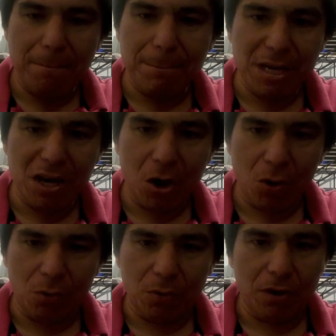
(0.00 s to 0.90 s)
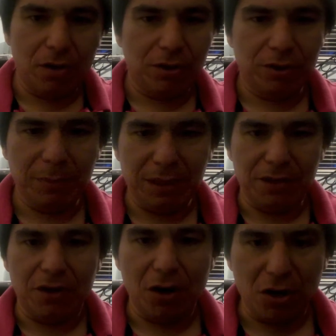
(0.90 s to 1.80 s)
below. You mean
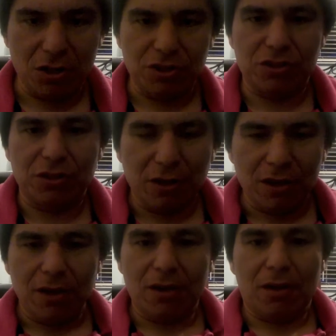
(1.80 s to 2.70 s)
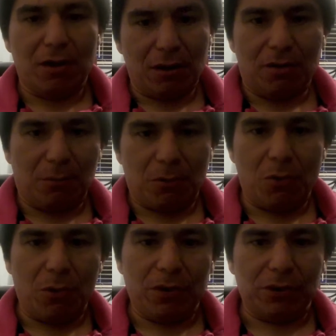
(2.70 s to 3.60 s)
us
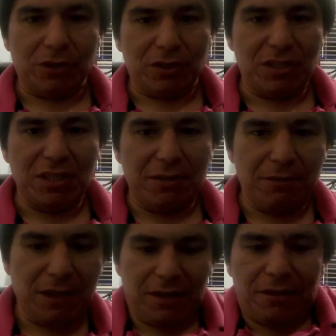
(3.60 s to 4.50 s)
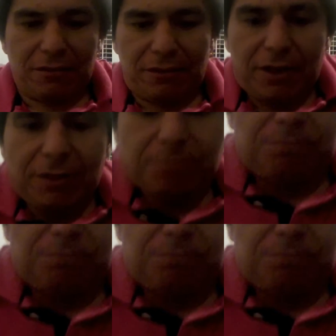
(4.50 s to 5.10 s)
going on the TV, right?